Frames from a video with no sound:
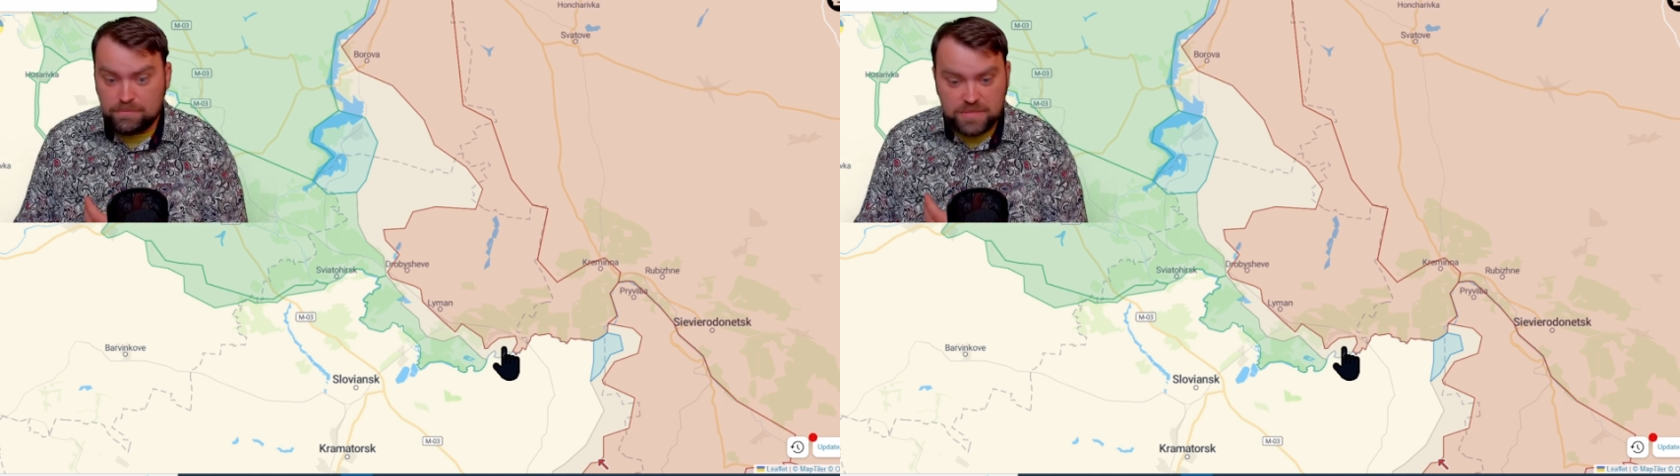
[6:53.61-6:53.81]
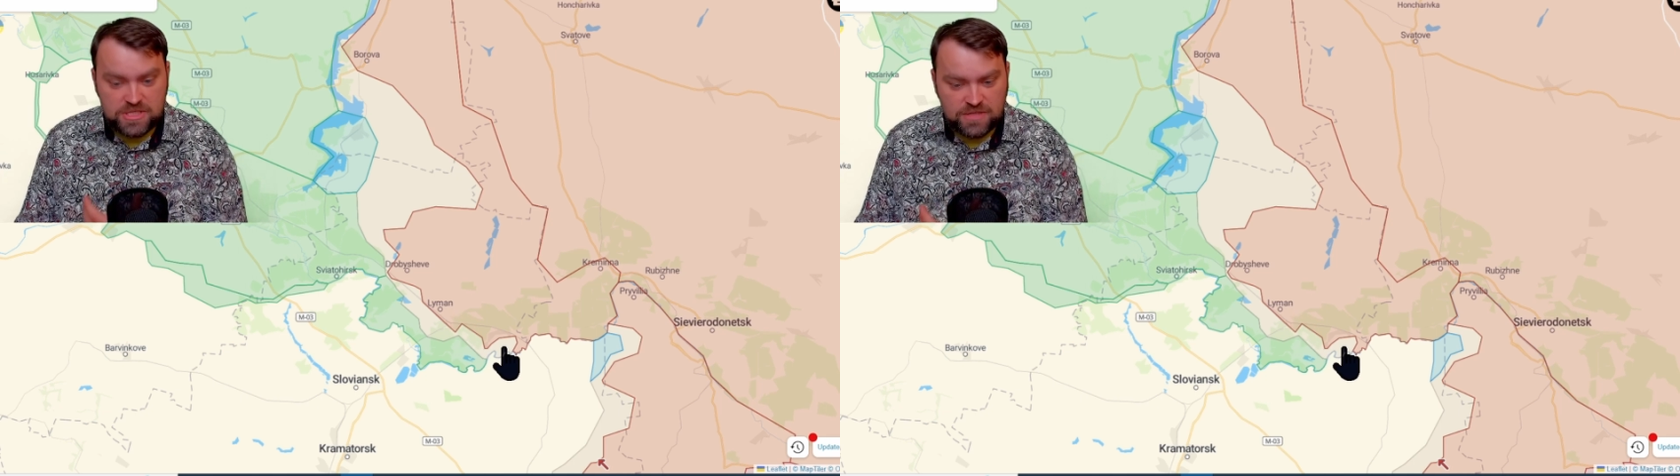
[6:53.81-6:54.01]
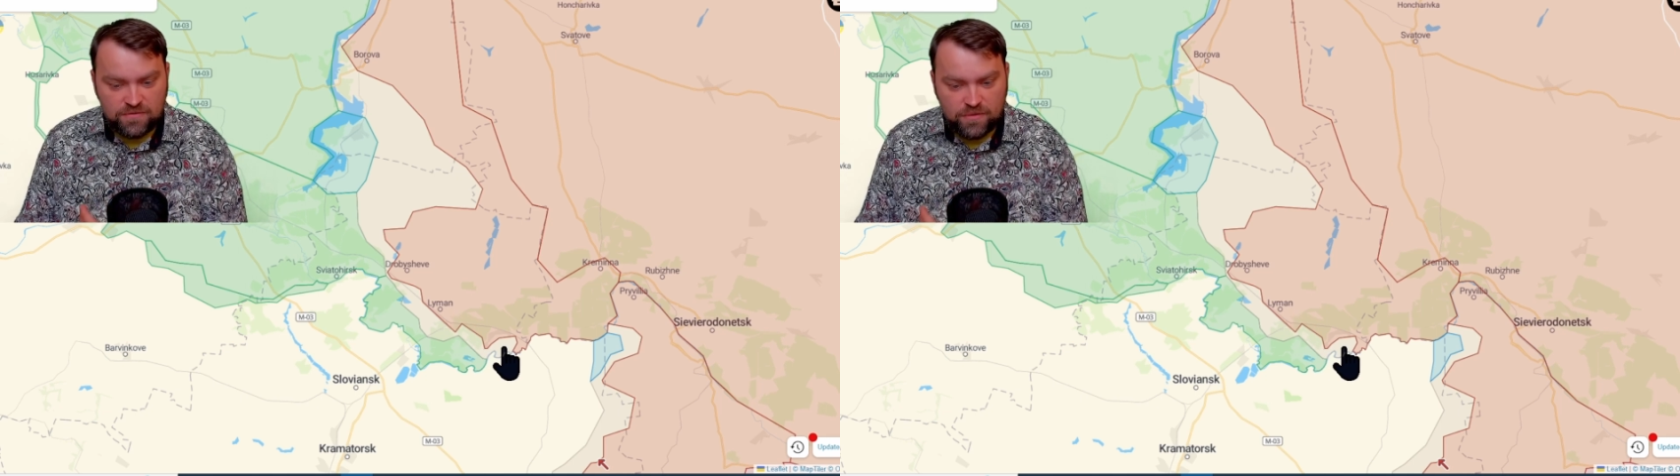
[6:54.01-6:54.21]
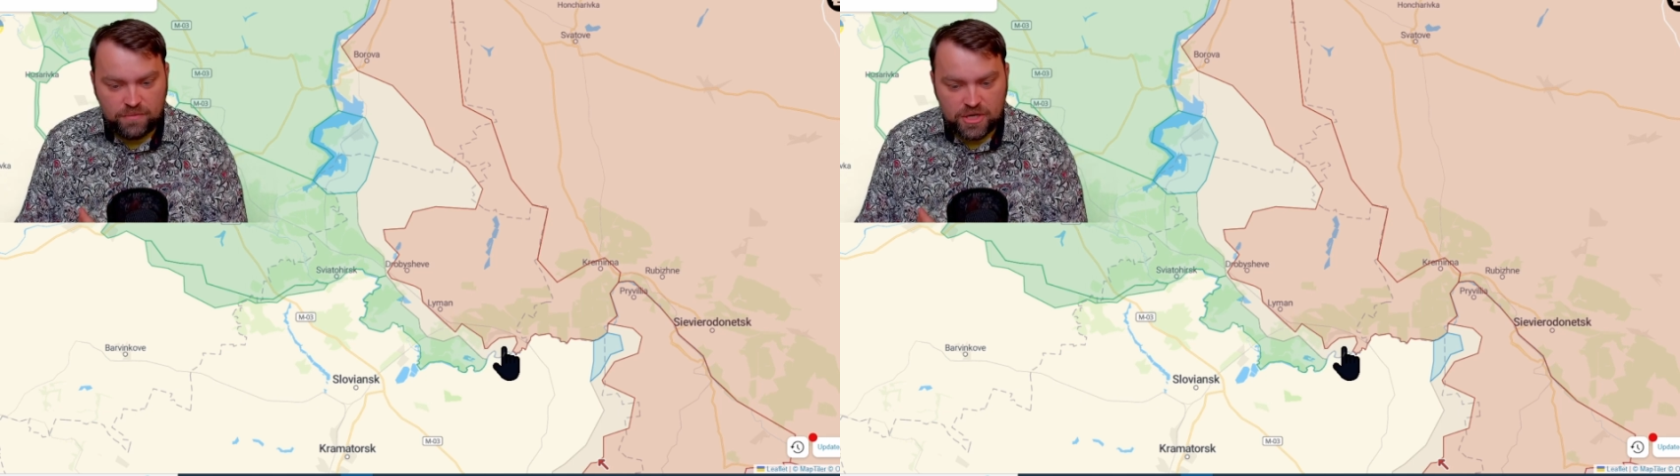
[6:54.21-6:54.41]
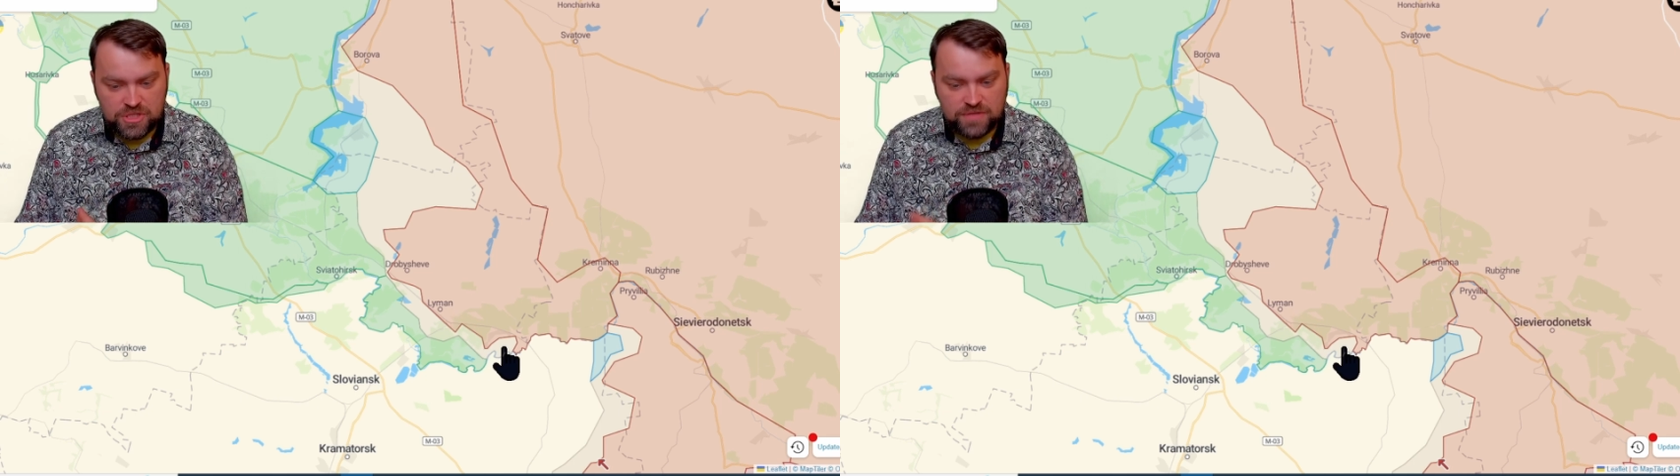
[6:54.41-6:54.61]

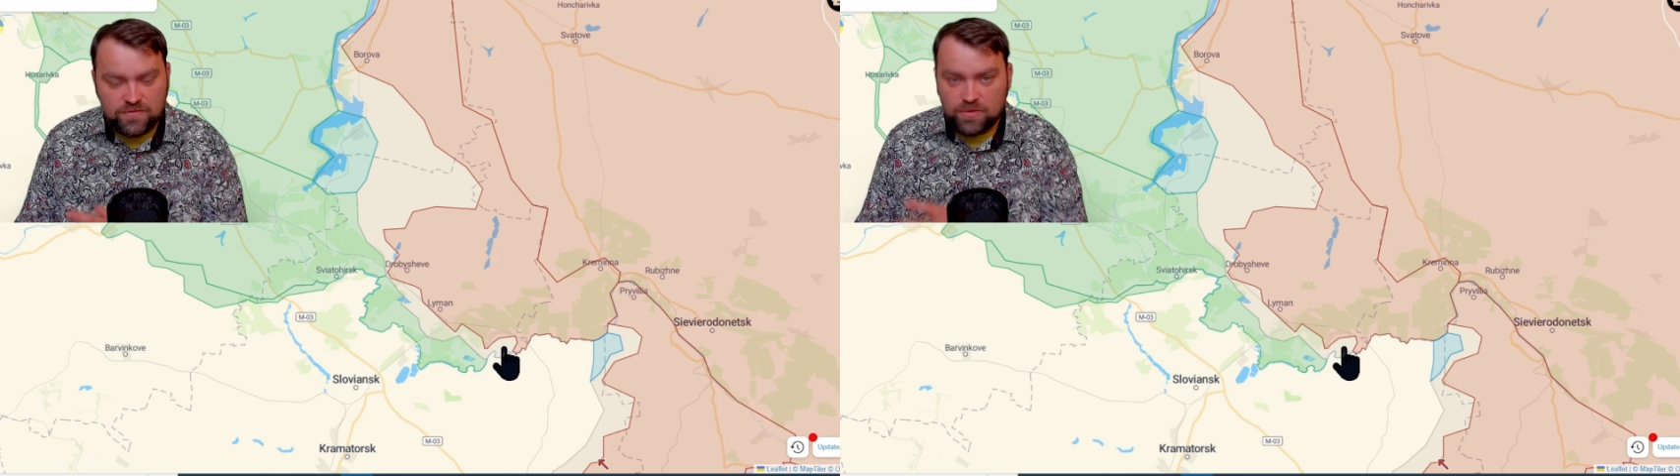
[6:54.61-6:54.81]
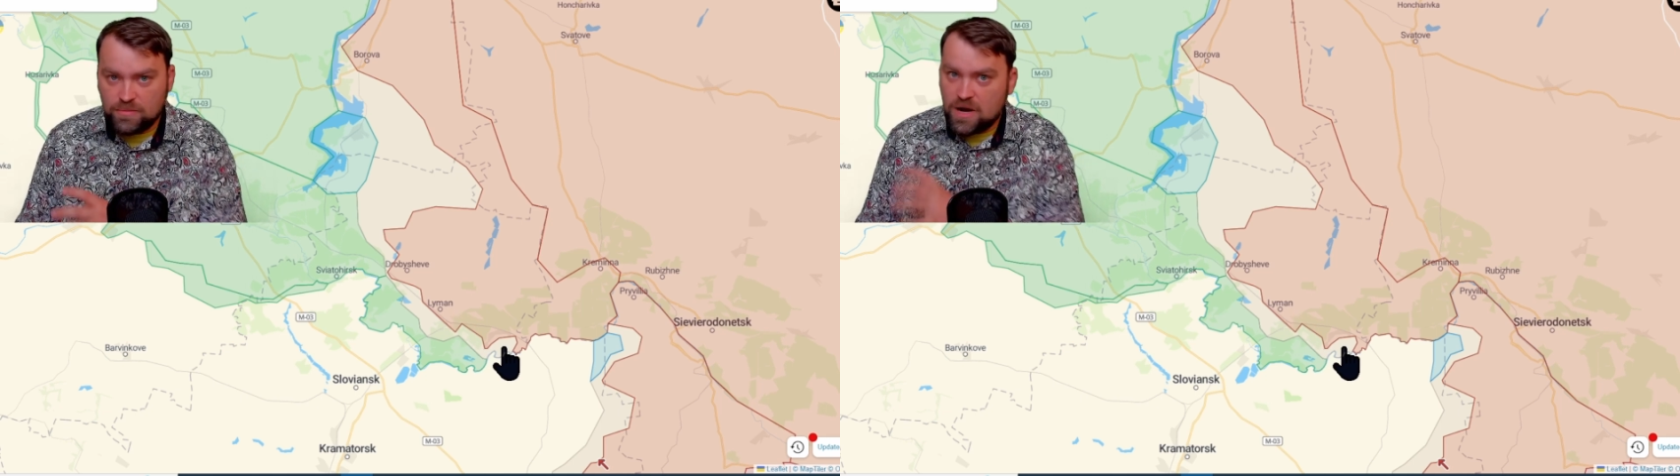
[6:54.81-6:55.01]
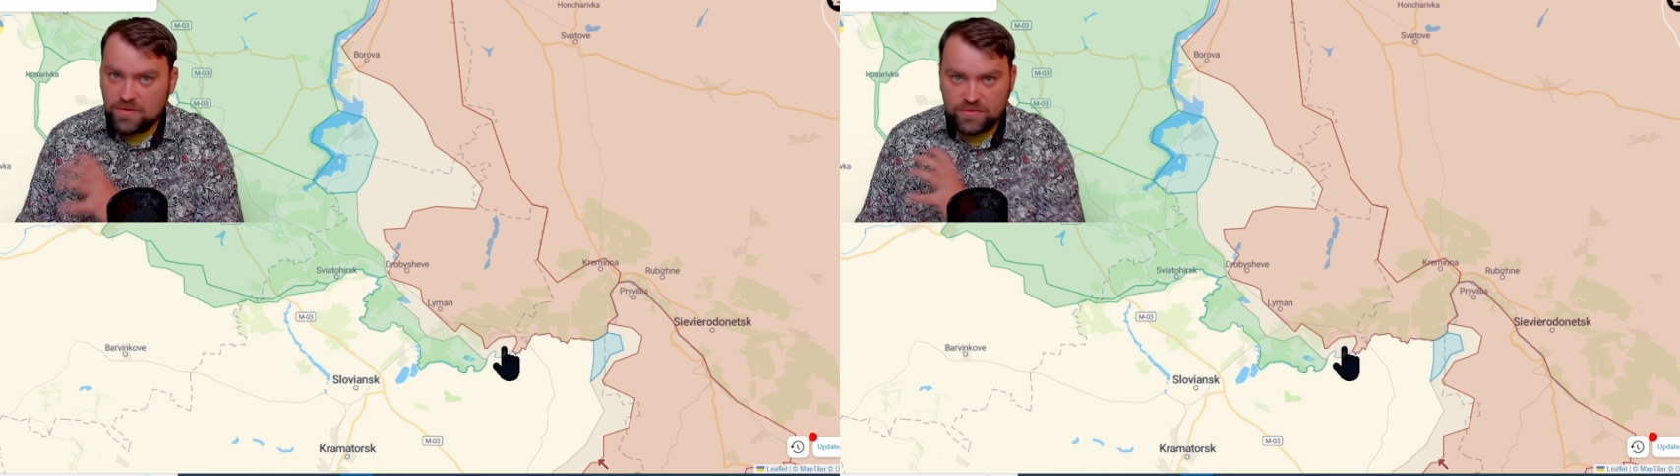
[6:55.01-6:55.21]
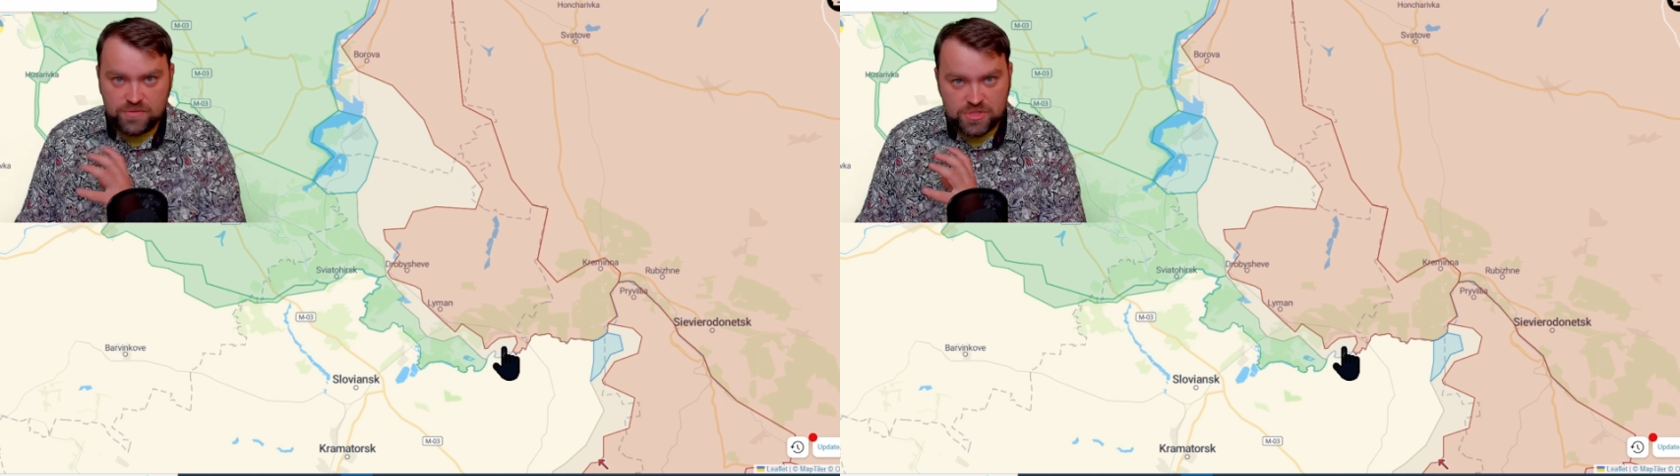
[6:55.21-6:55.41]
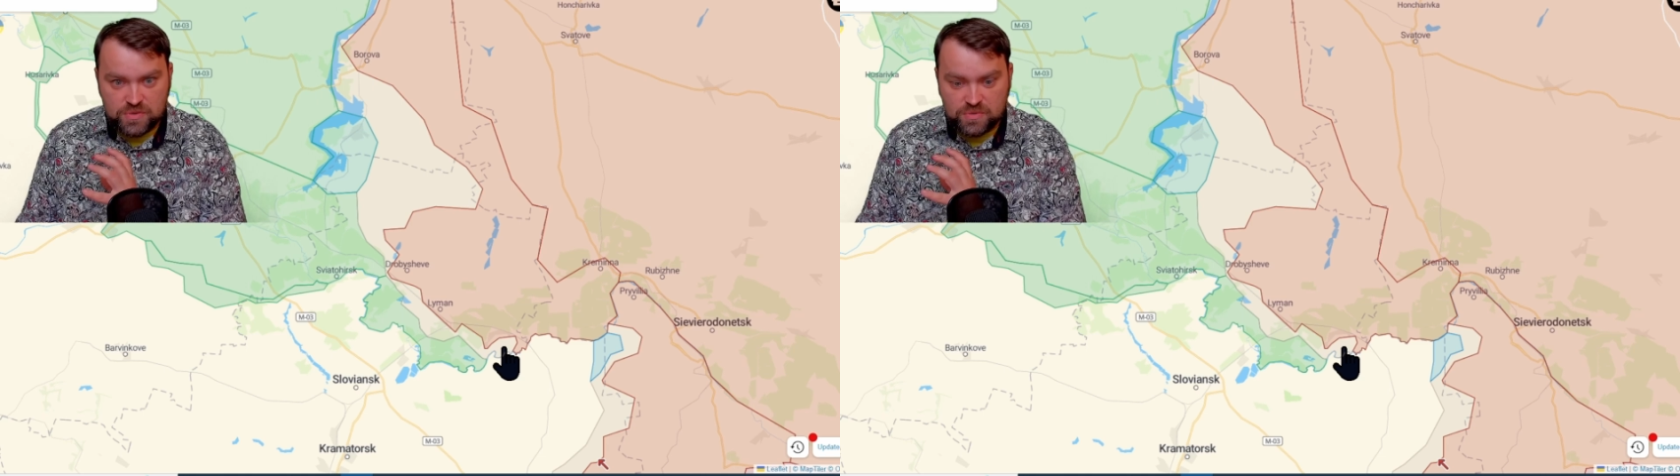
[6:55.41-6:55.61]
misinformation from other
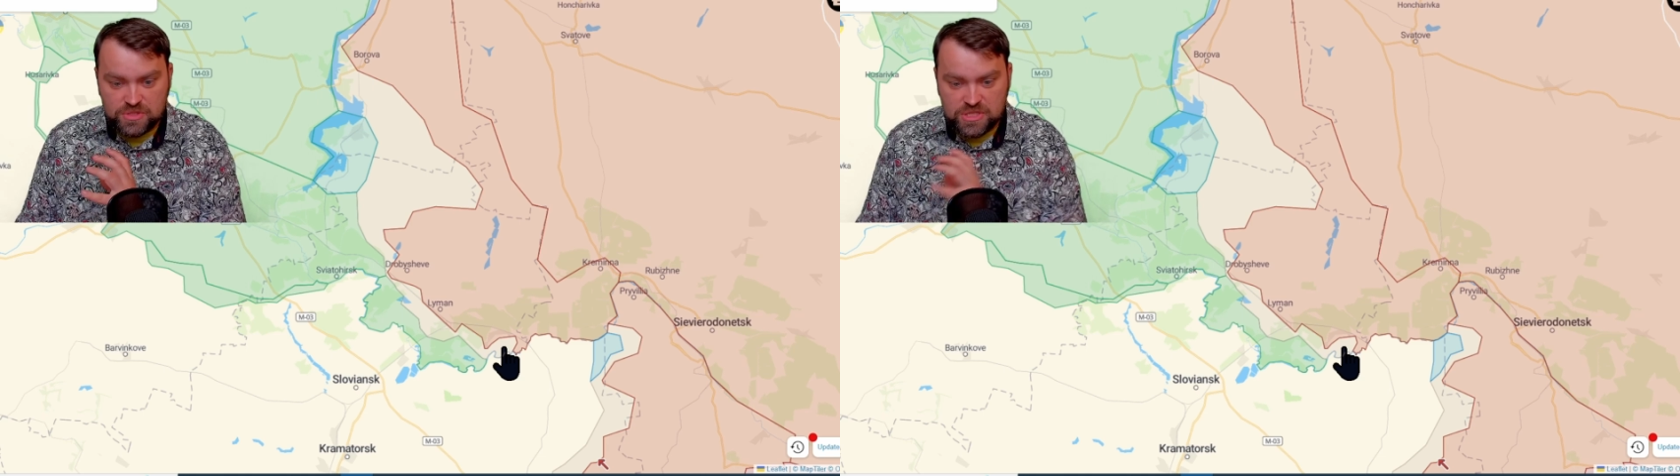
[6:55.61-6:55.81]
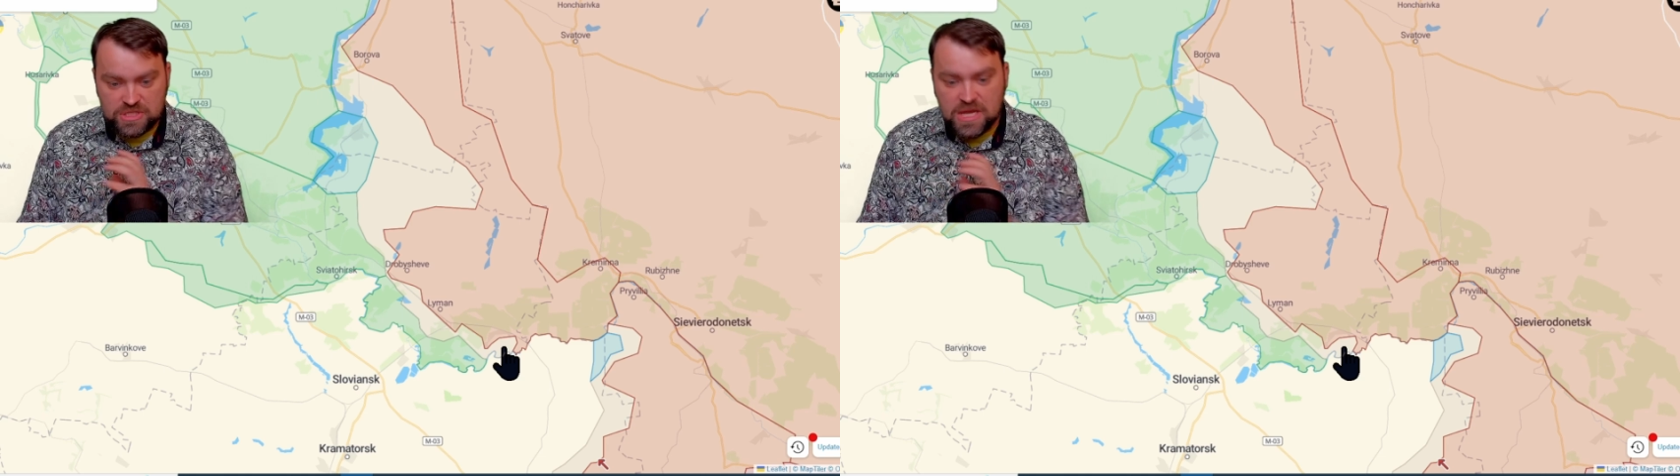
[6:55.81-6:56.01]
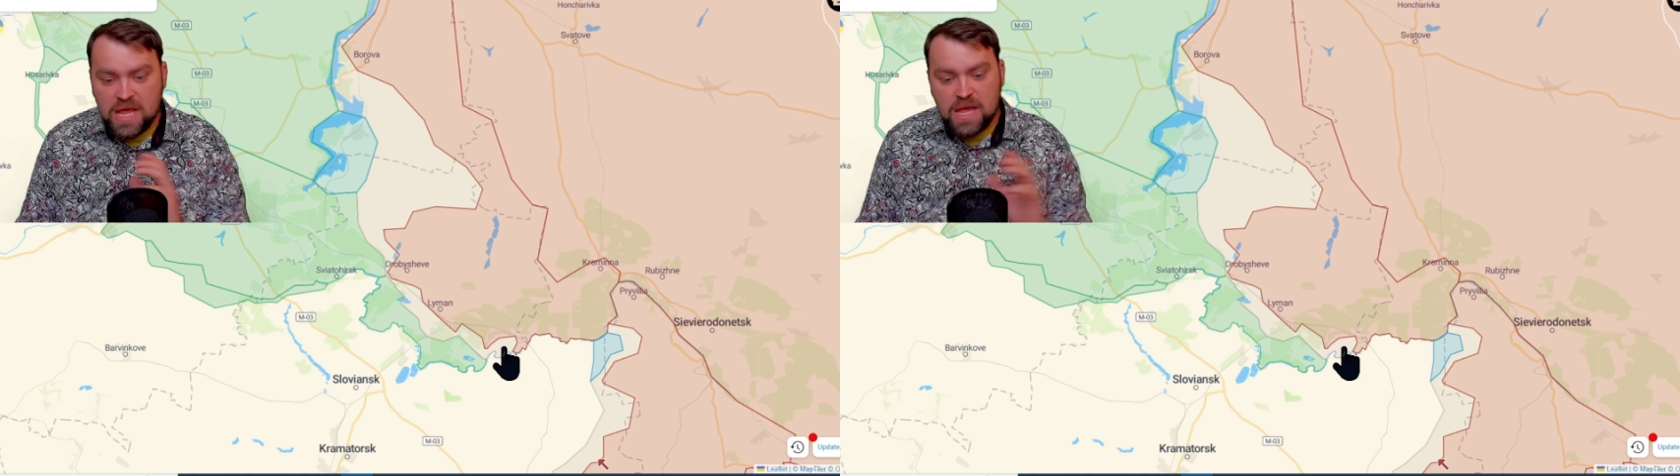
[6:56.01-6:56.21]
resources,